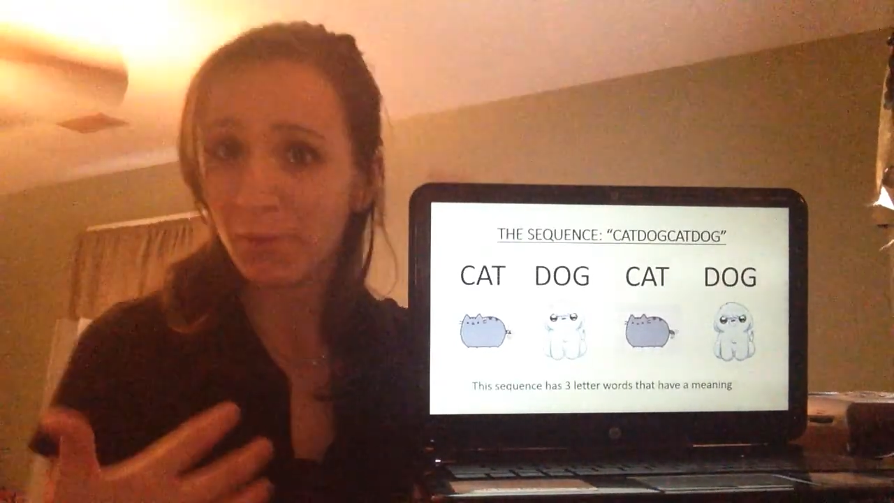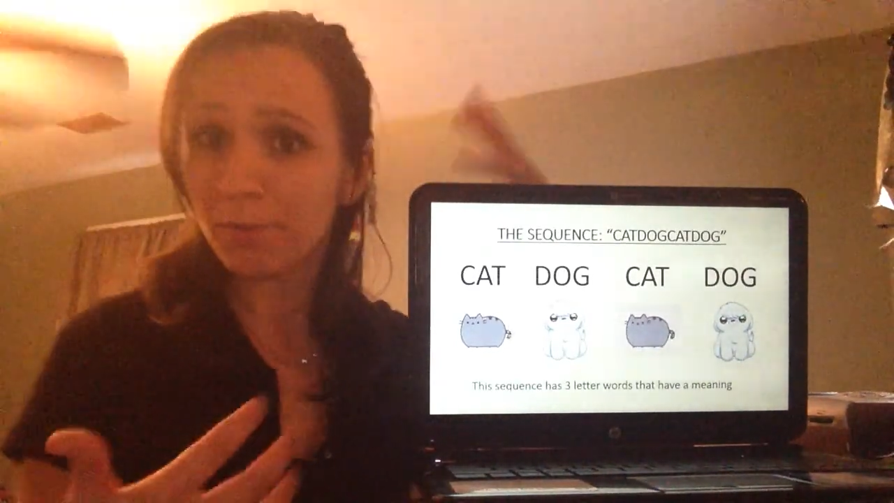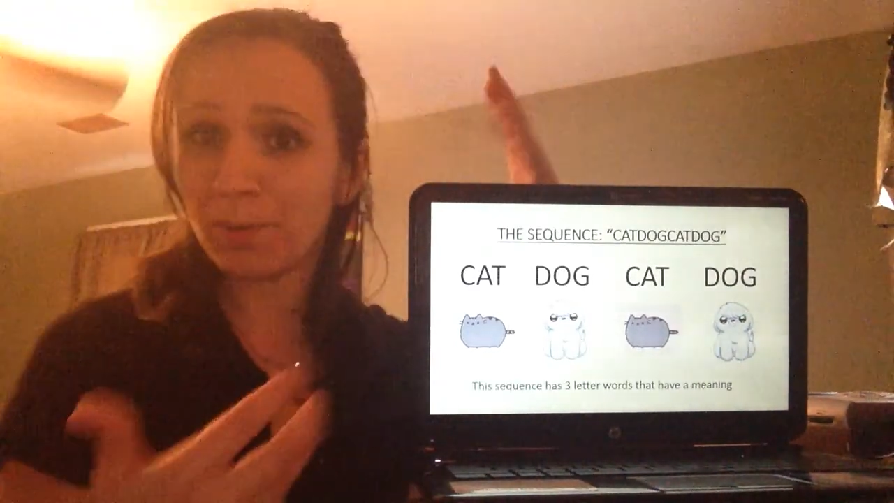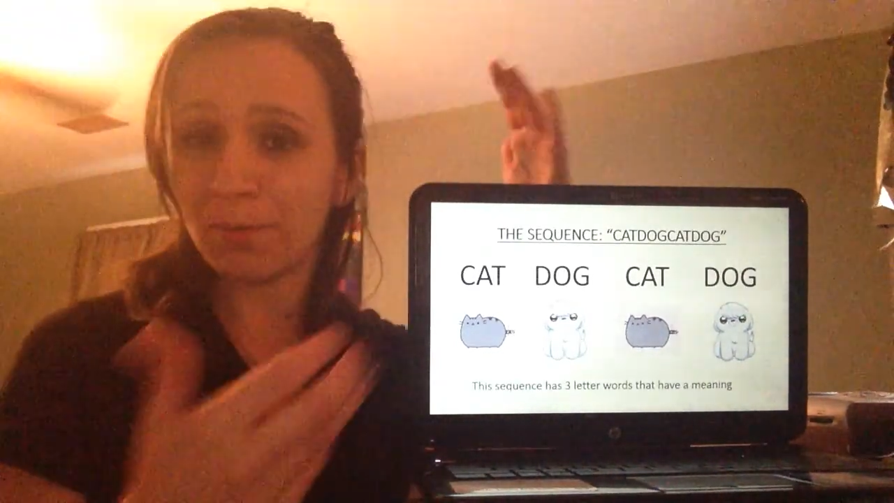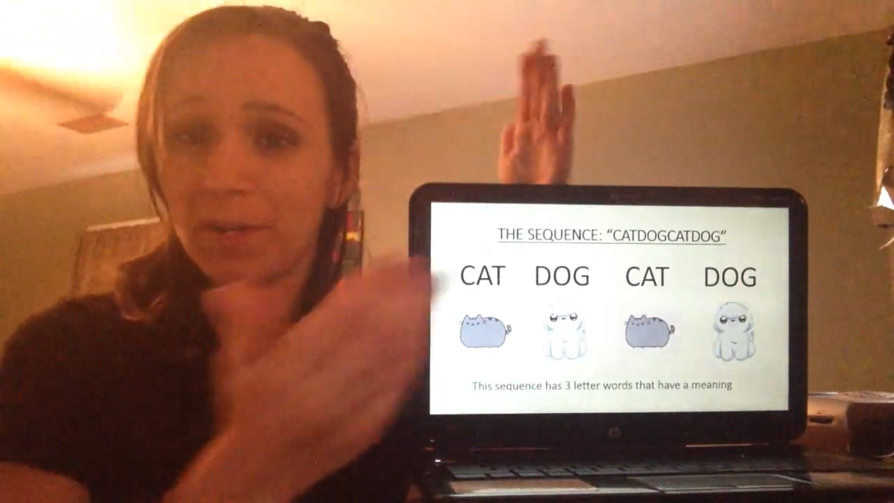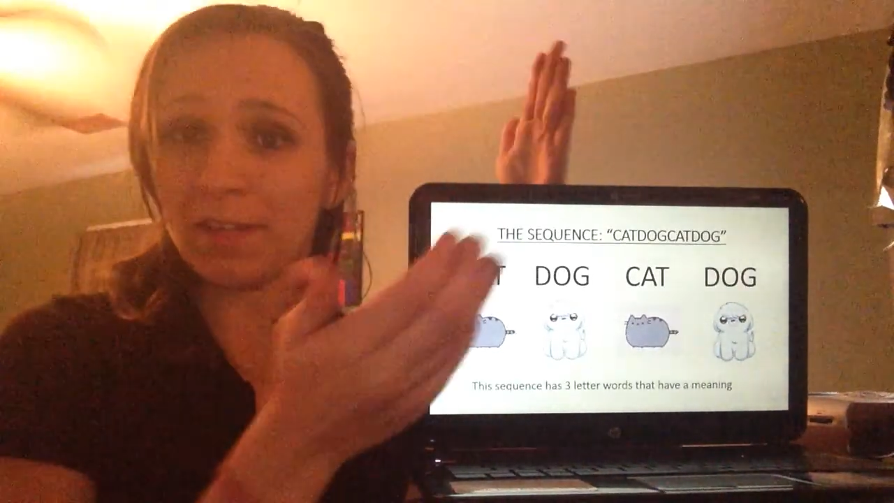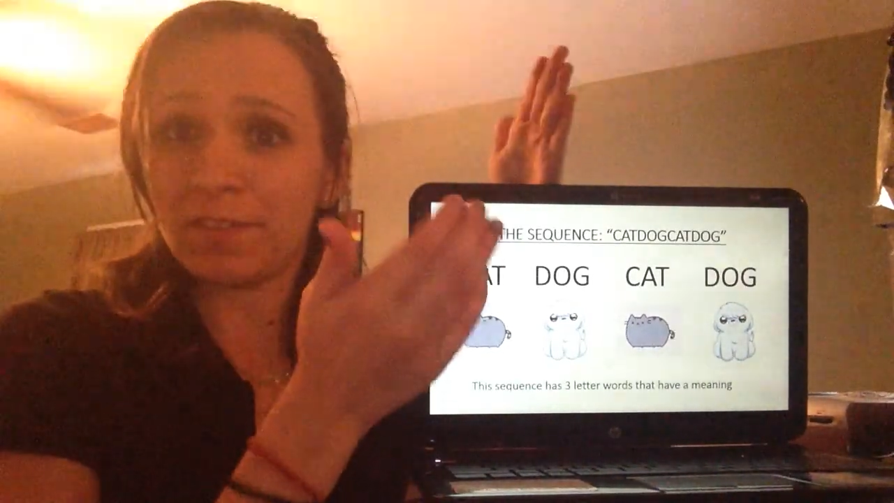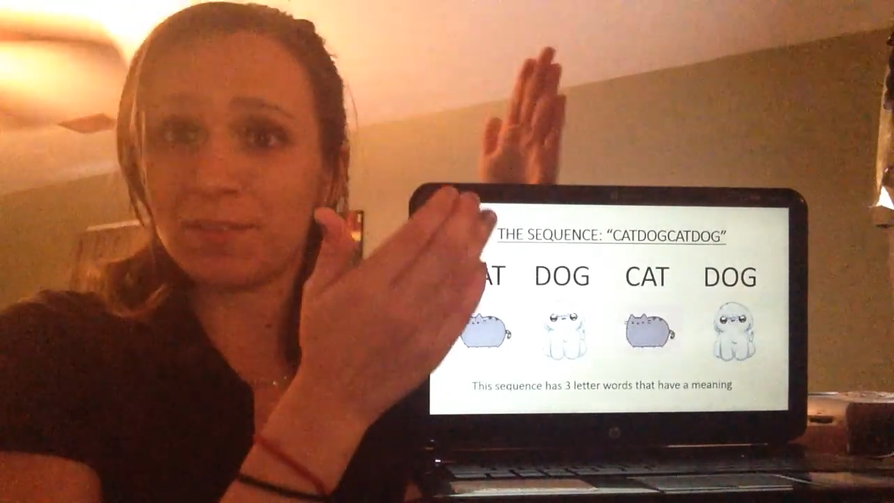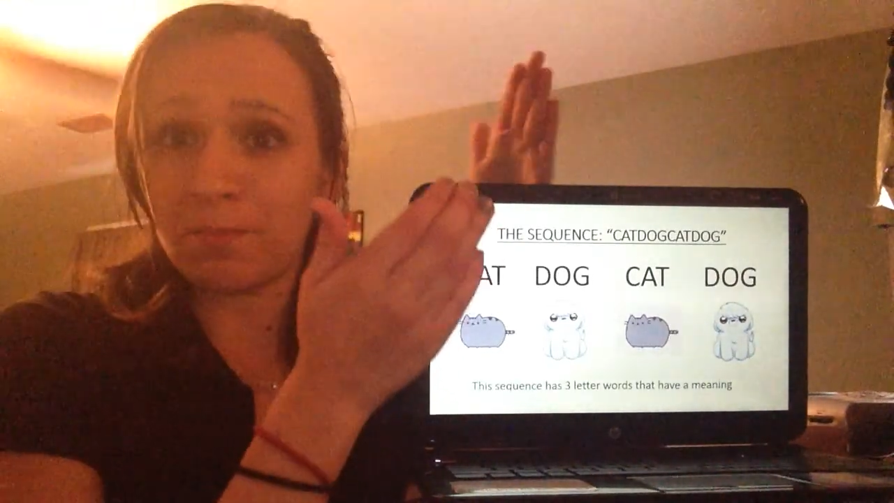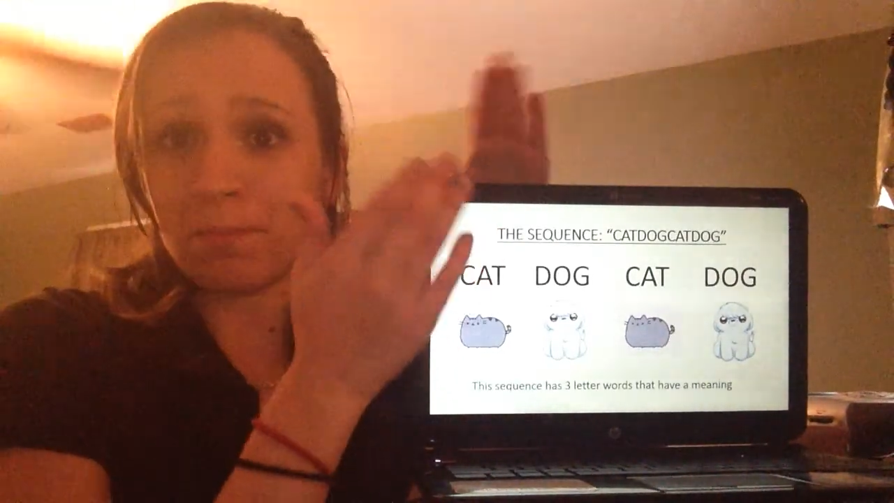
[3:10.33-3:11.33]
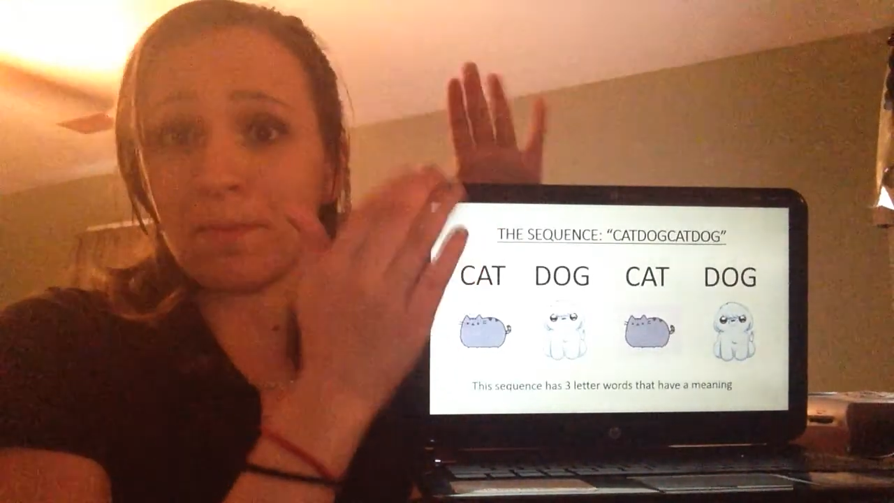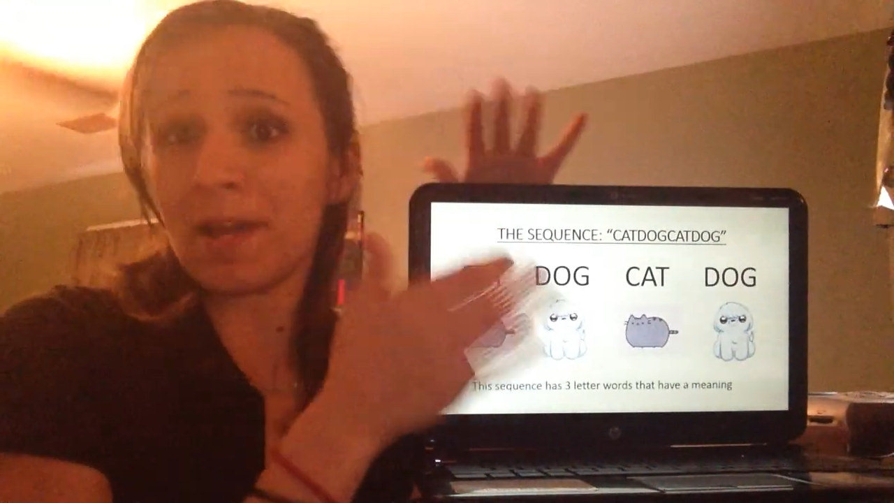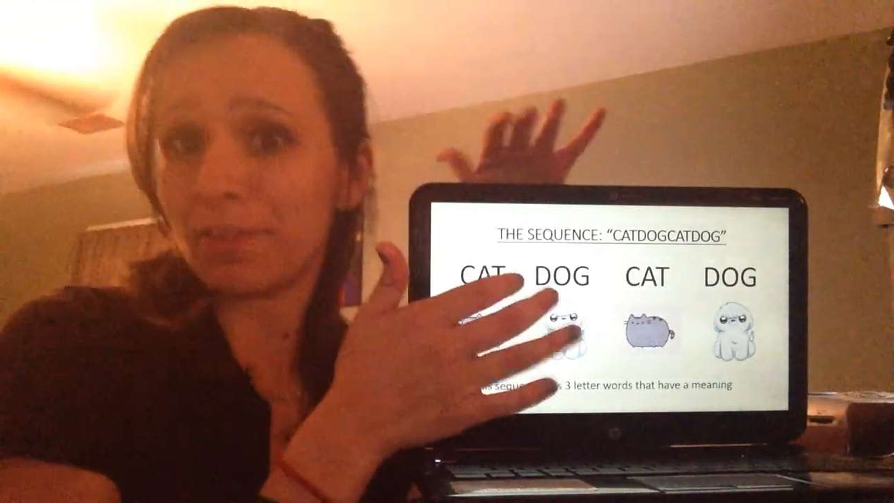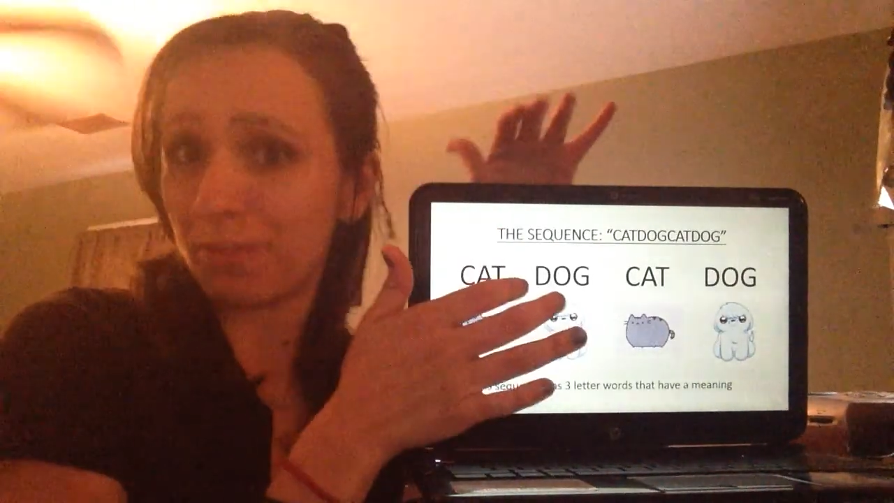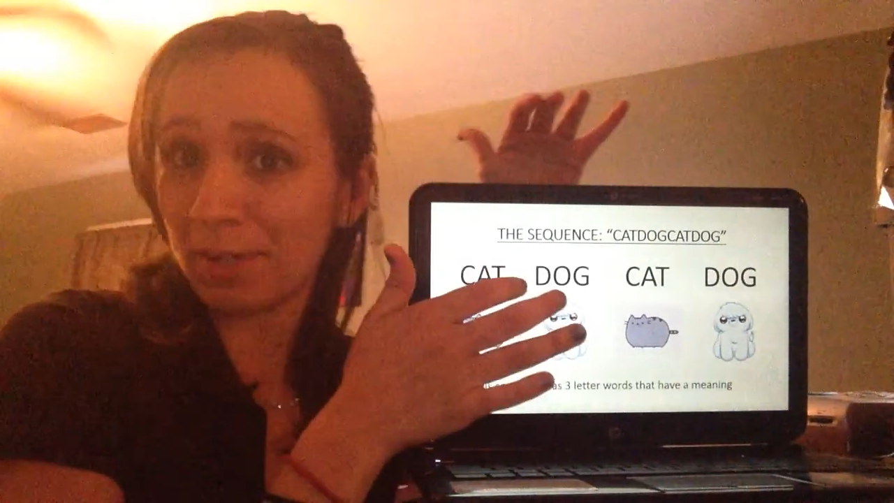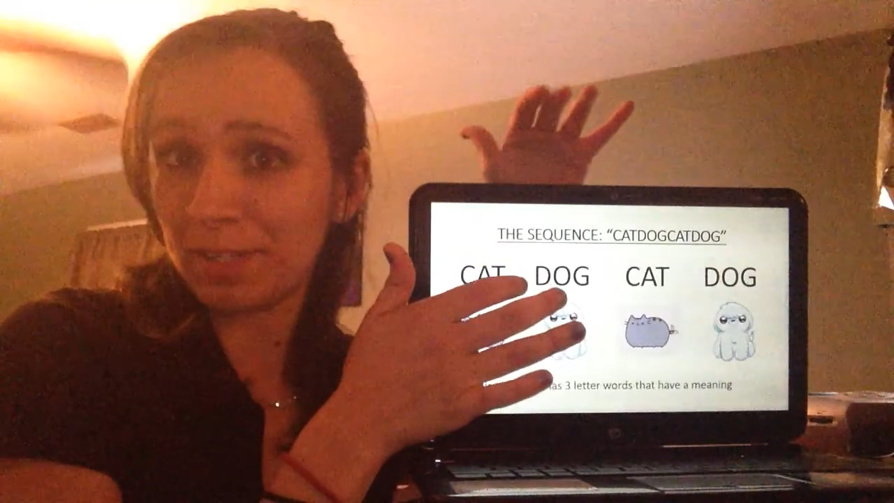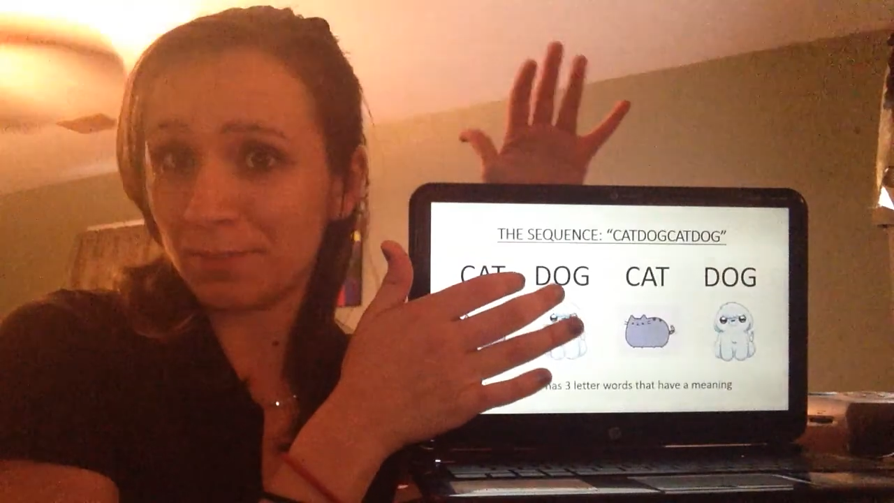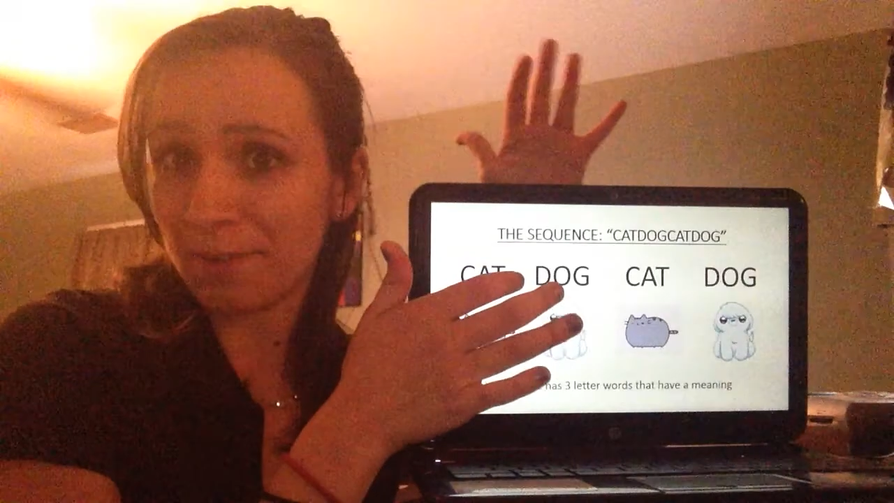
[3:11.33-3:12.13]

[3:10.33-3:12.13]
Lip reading: we would be reading this by 3s,